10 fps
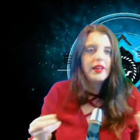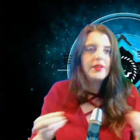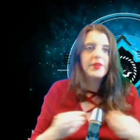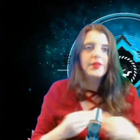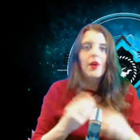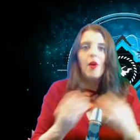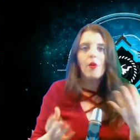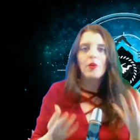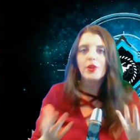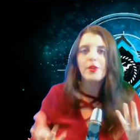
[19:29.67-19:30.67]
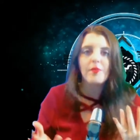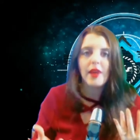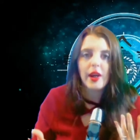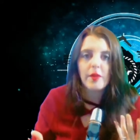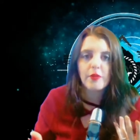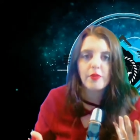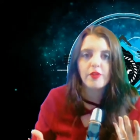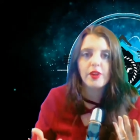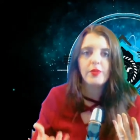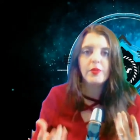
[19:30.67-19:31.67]
is this all just made up for
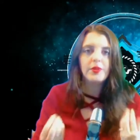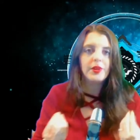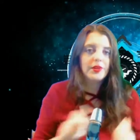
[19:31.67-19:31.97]
views?